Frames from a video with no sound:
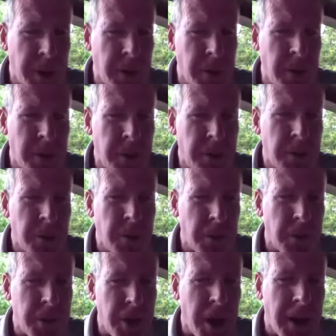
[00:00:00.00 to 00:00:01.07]

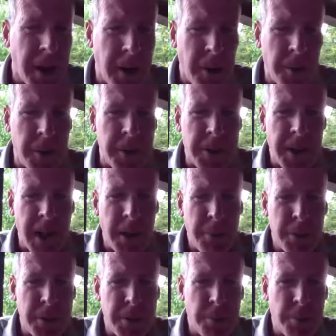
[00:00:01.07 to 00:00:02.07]
on John A. Logan's campus,